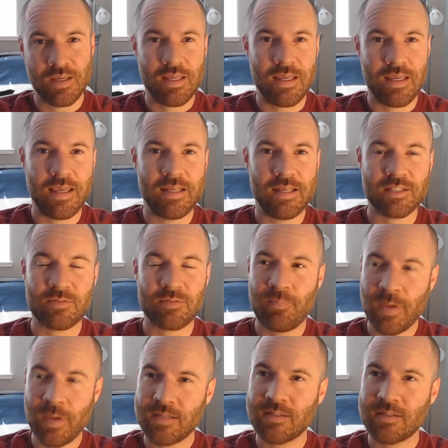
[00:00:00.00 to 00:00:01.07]
and it's
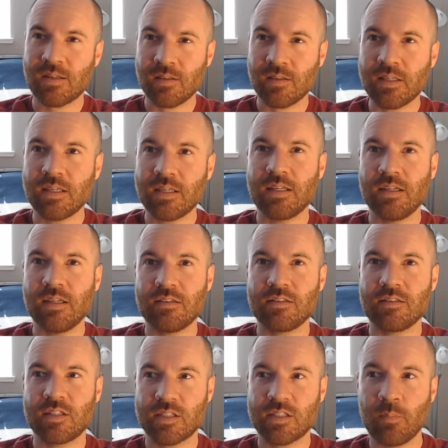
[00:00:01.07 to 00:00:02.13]
basically
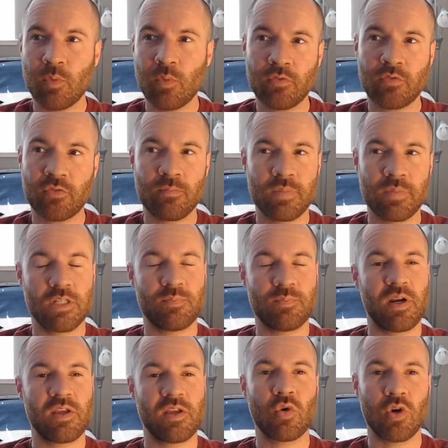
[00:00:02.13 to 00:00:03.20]
someone from
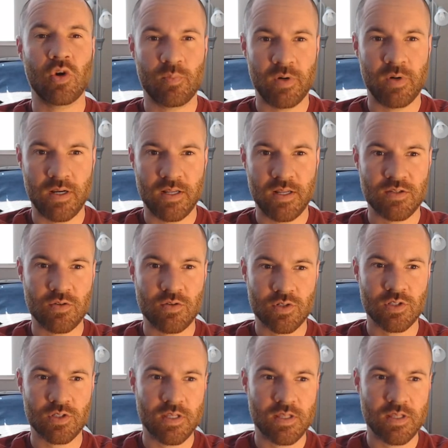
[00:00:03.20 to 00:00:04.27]
Beachbody Corporate. It's
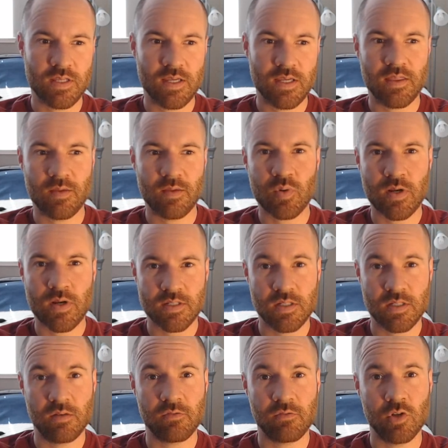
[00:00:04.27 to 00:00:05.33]
usually the
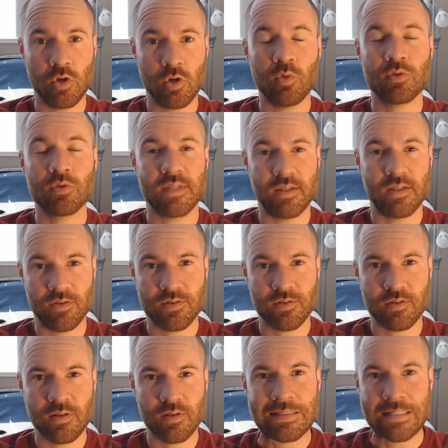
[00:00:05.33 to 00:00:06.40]
president of global
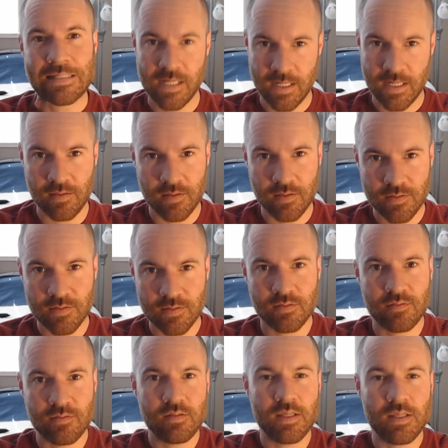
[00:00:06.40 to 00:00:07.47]
sales leading this
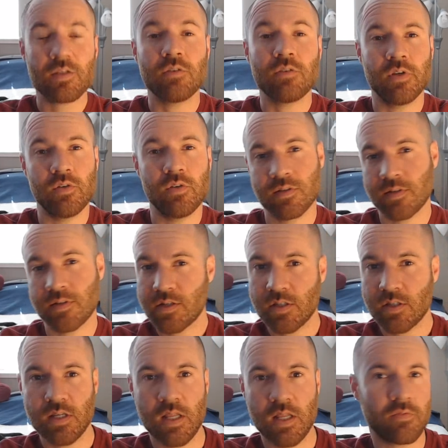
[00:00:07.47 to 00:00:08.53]
interview. It's
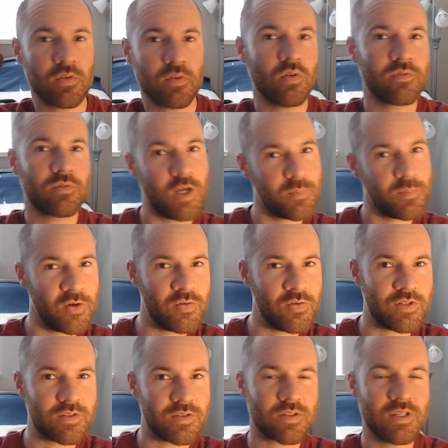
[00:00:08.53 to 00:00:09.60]
essentially an interview of top
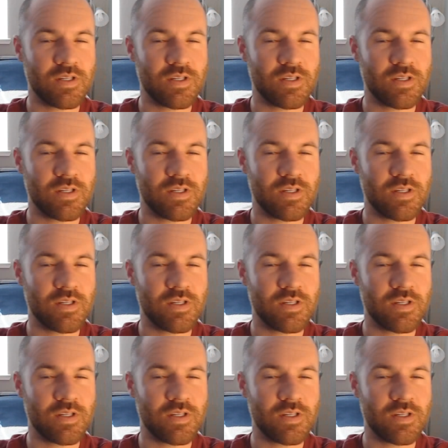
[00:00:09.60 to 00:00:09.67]
coaches.